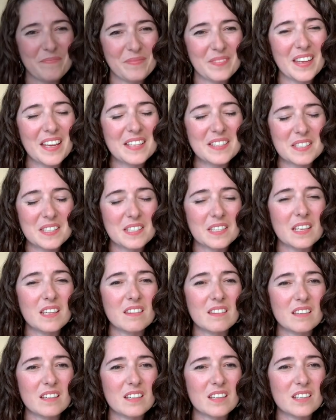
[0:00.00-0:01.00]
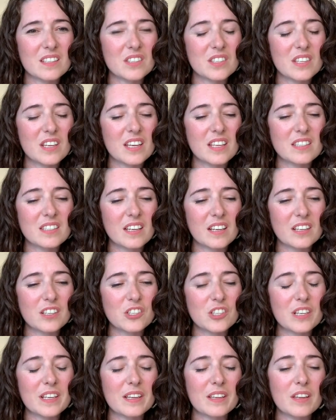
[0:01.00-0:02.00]
It's seen that it's
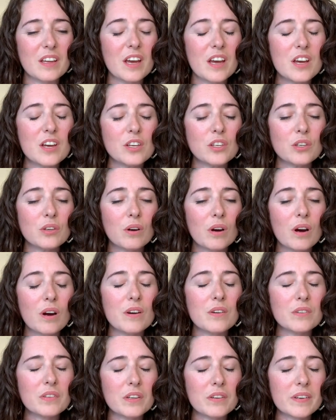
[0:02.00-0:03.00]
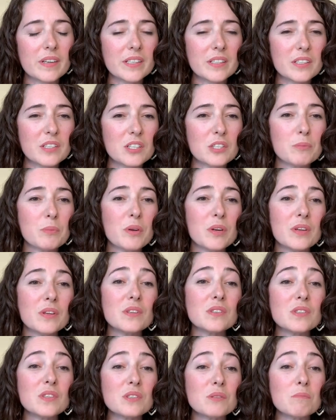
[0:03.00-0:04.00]
actually your own direct
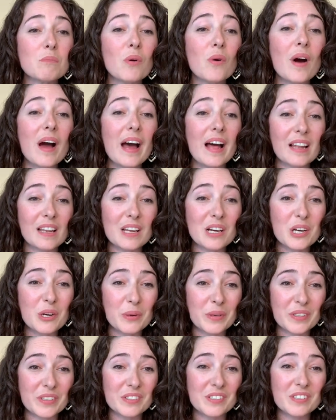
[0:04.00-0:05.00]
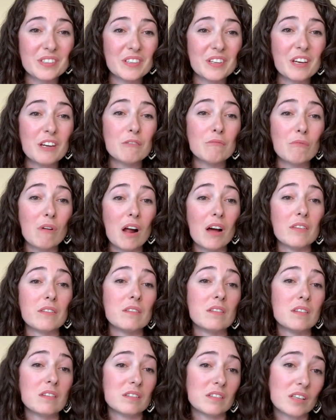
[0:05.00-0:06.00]
experience is more eloquent rather
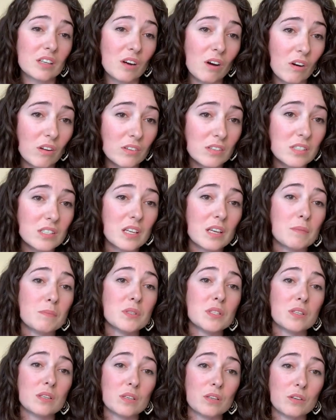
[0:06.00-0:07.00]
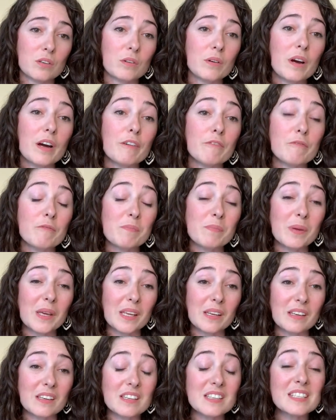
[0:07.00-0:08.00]
than the concepts that you have
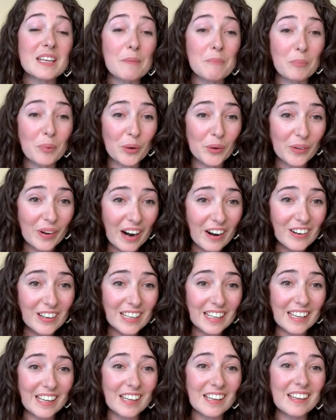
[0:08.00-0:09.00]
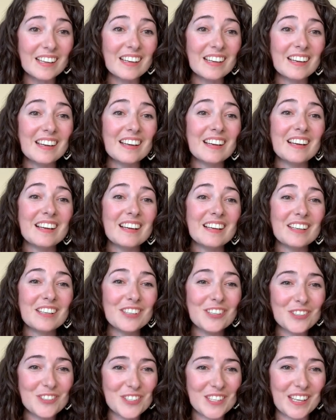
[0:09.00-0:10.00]
been temporarily
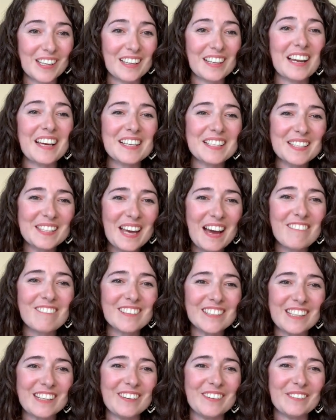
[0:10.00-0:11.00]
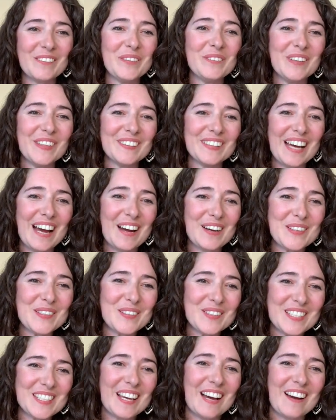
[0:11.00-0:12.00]
using, like scaffolding. We build a house
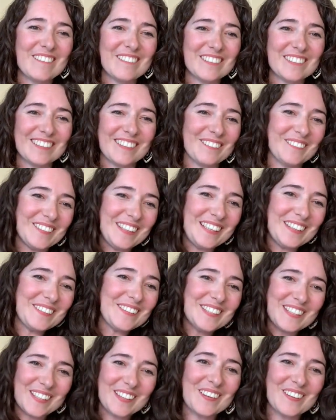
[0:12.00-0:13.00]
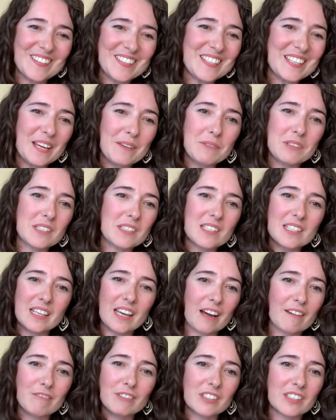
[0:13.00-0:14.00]
as scaffolding. We use the concepts as
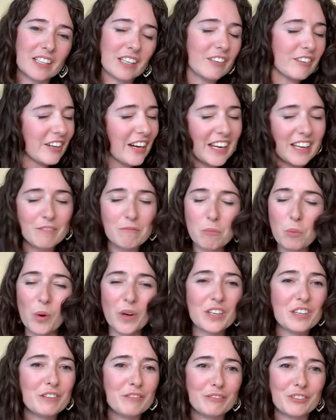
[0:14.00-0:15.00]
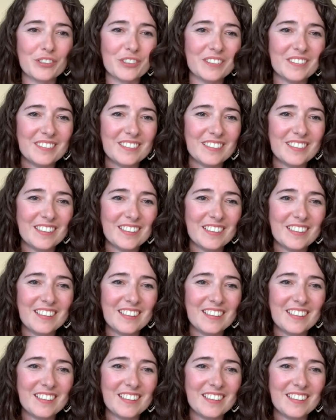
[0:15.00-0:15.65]
scaffolding. Great, wonderful.